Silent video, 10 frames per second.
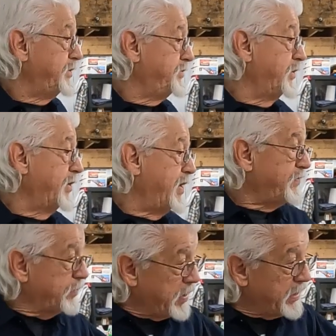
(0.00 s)
But they still
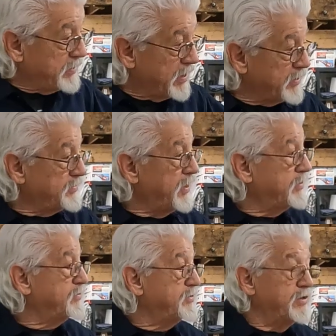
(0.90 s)
have to paint that
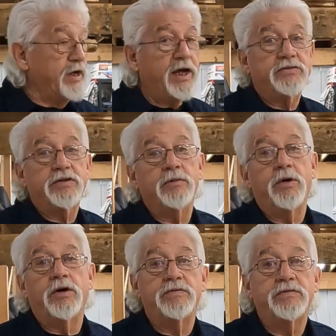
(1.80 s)
section, so it has to come off.